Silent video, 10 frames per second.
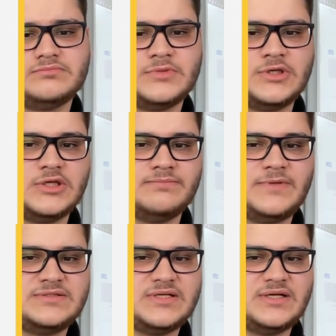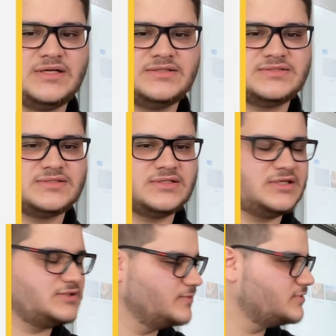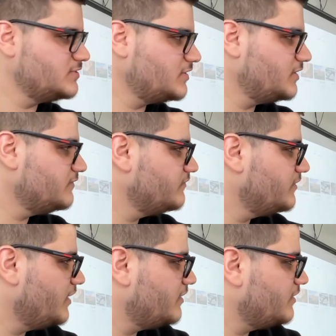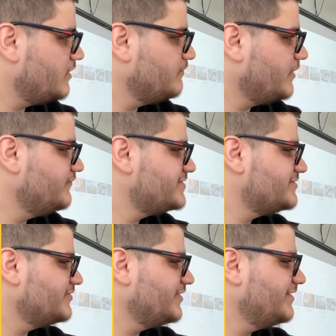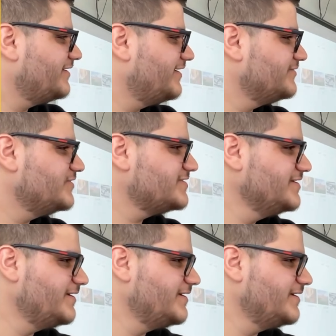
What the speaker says: but it's a little bit like private, so I can't do it.